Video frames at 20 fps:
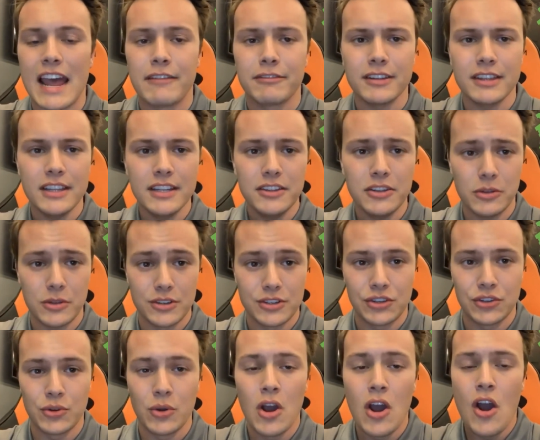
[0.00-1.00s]
Everything you can
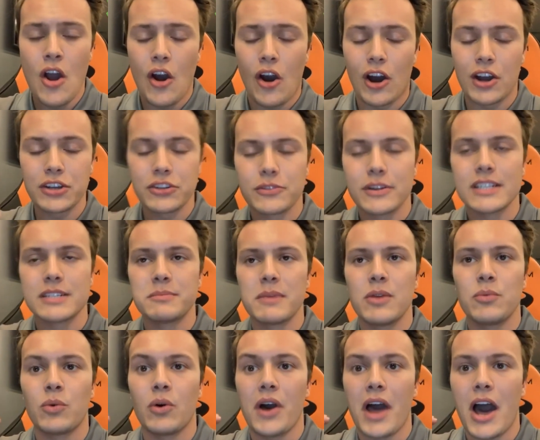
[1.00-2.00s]
do on your resume
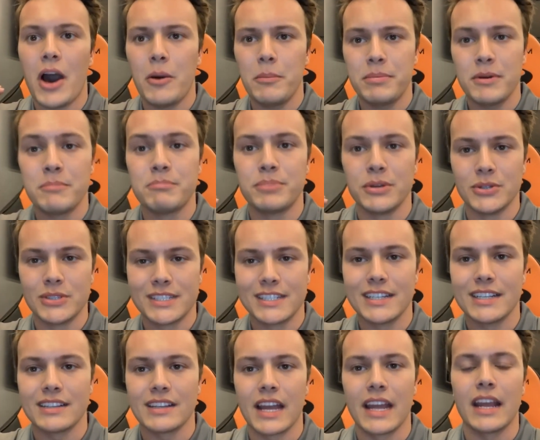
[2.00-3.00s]
will help boost
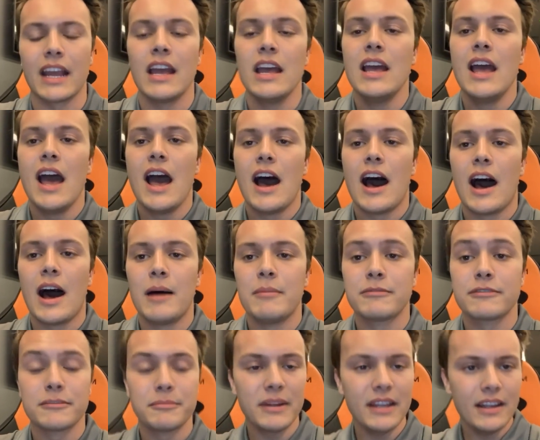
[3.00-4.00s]
it. Like um,
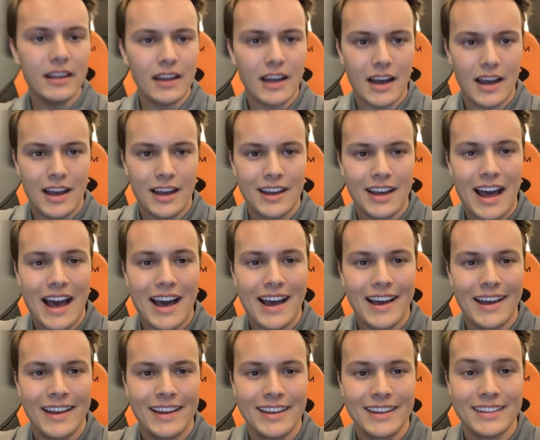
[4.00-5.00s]
for me, uh,
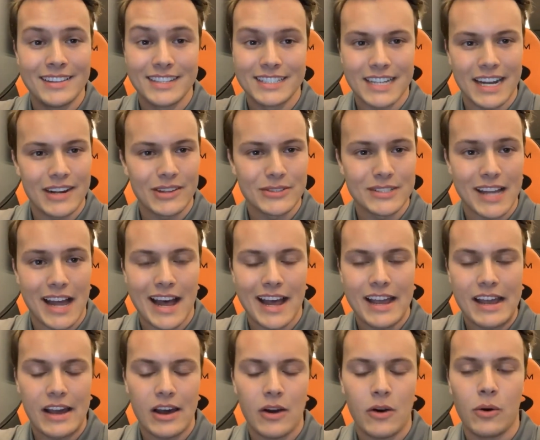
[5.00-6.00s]
I the titles
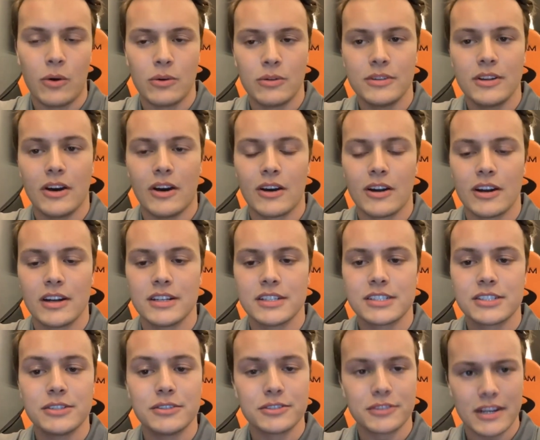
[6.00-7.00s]
I hold are
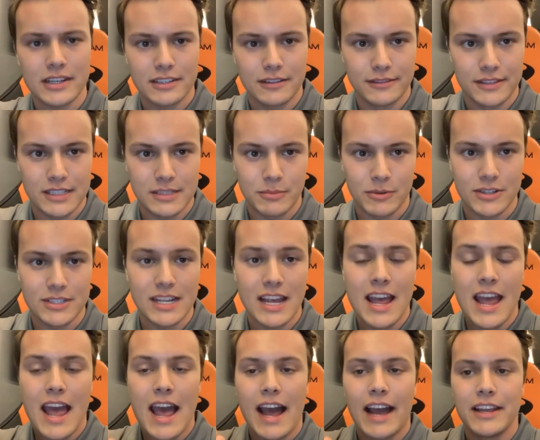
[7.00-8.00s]
student director of esports
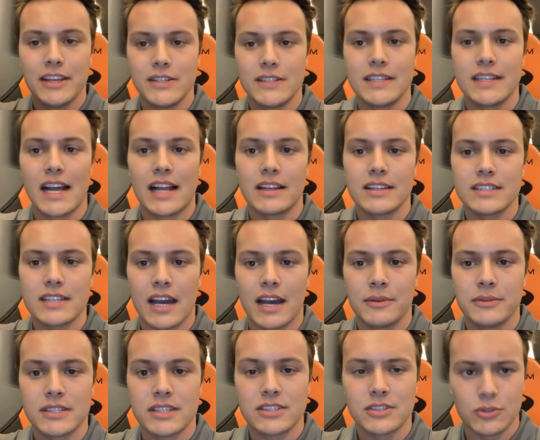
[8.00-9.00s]
at UT Dallas. I
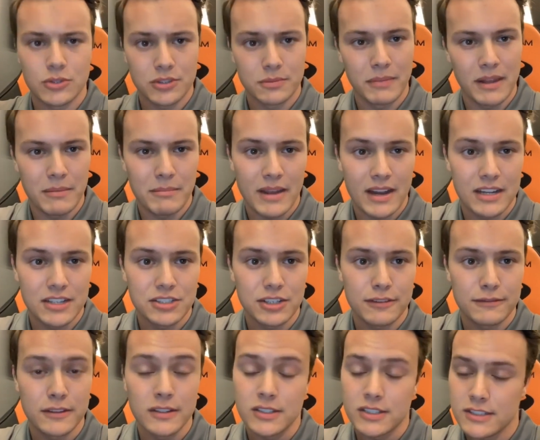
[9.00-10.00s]
was a social media manager
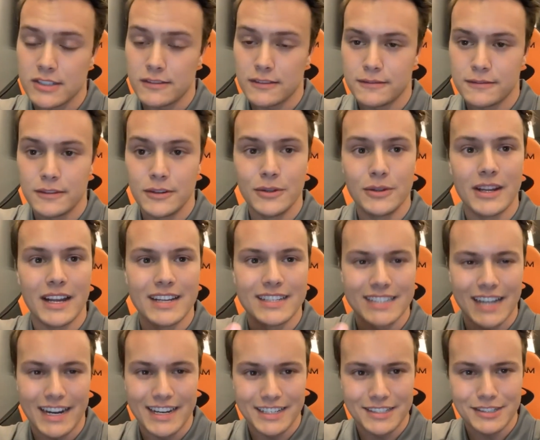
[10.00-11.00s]
for food and
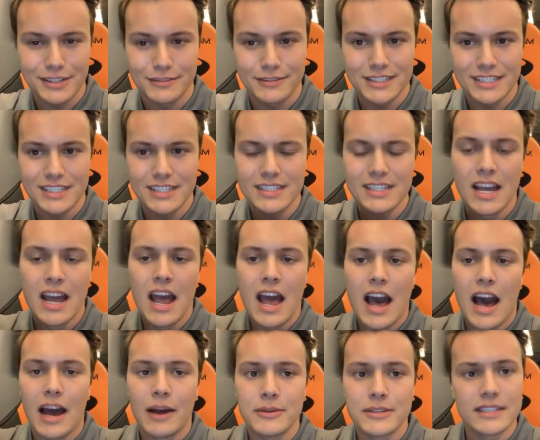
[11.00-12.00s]
dining services.
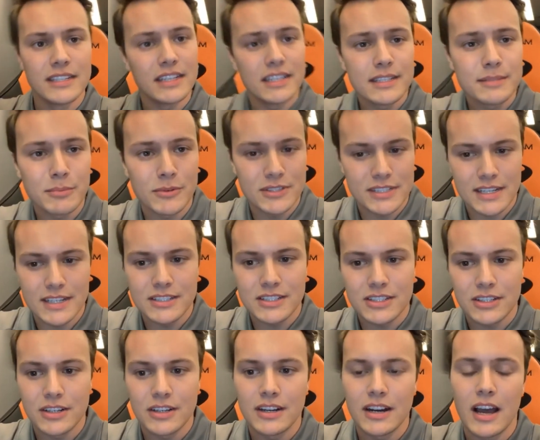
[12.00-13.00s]
I was an esports
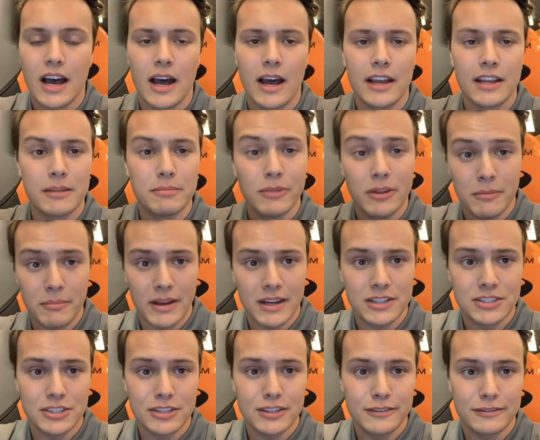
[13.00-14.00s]
intern, uh, community
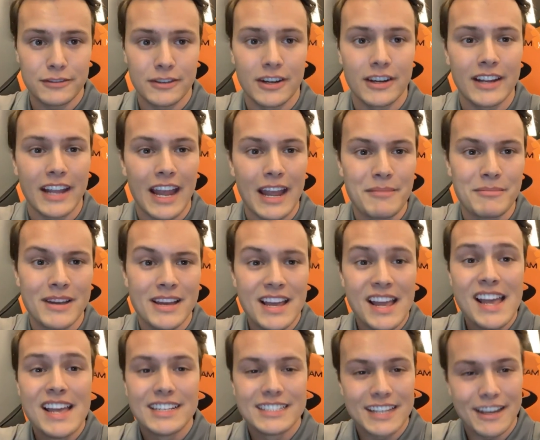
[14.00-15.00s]
manager for a game
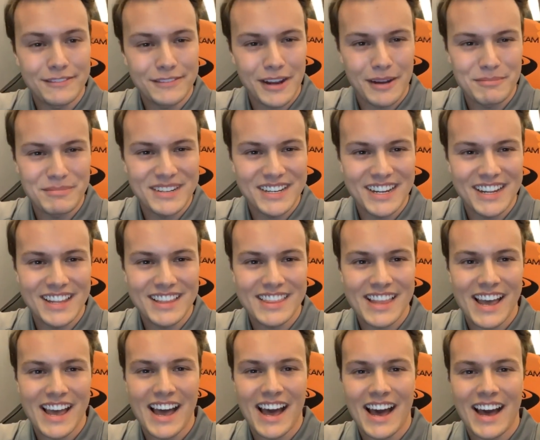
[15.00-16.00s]
dev company
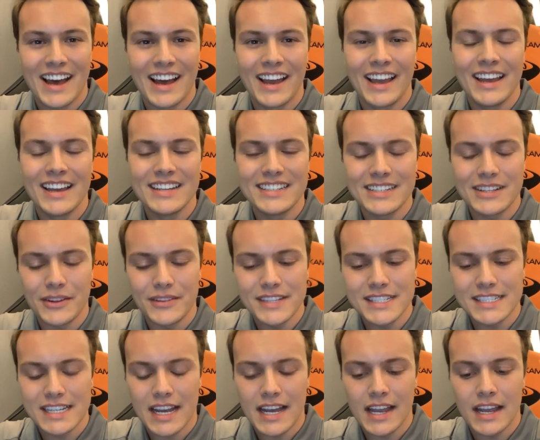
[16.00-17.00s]
that I did on the
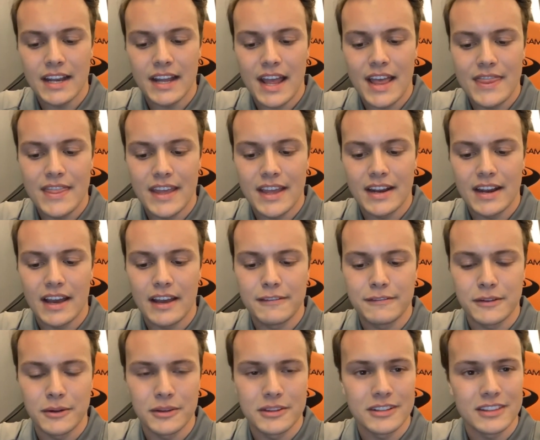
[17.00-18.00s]
side, and then a
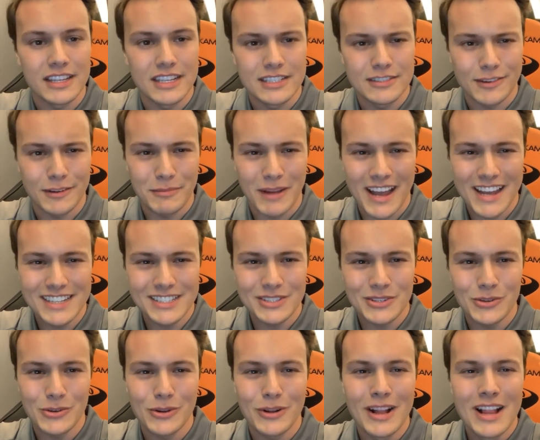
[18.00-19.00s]
few other things from high
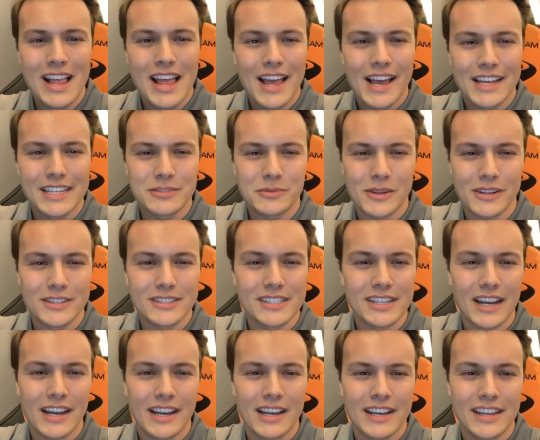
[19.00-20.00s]
school as well as
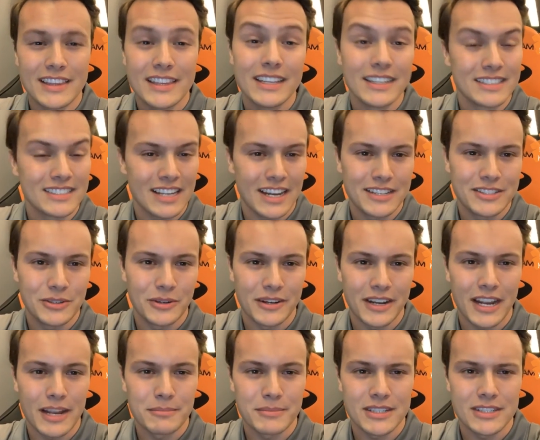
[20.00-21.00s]
uh, things I do on
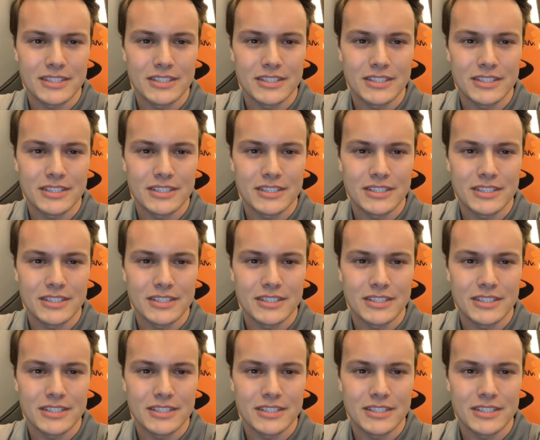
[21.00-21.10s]
campus.